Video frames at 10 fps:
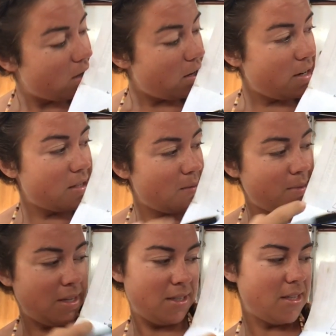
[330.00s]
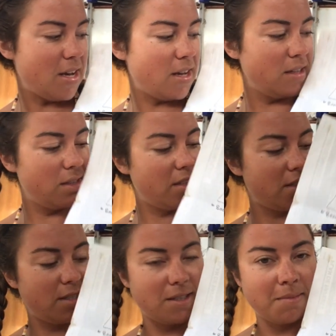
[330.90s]
Here's the mainsail. This
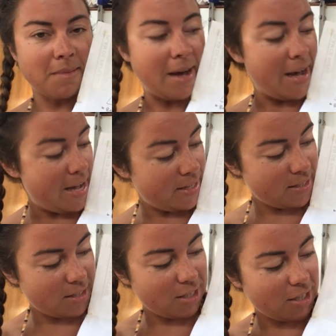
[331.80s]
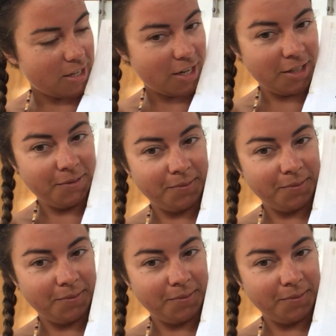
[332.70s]
is the mast here.